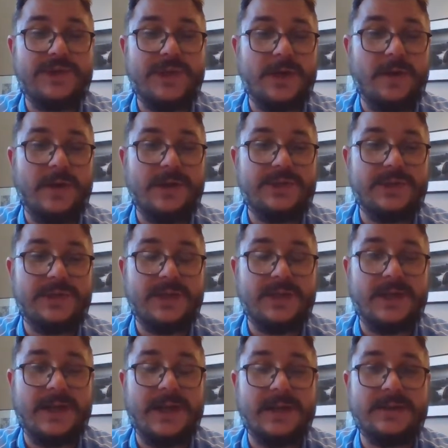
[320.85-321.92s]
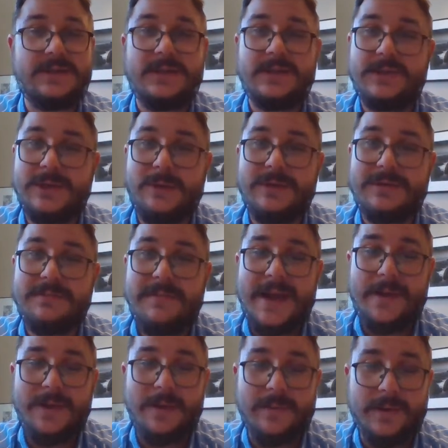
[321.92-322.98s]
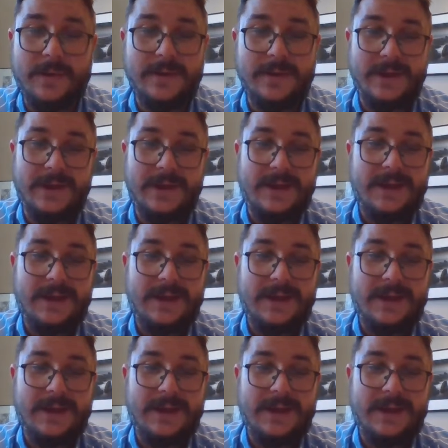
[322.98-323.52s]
generation to the next. So it's malleable.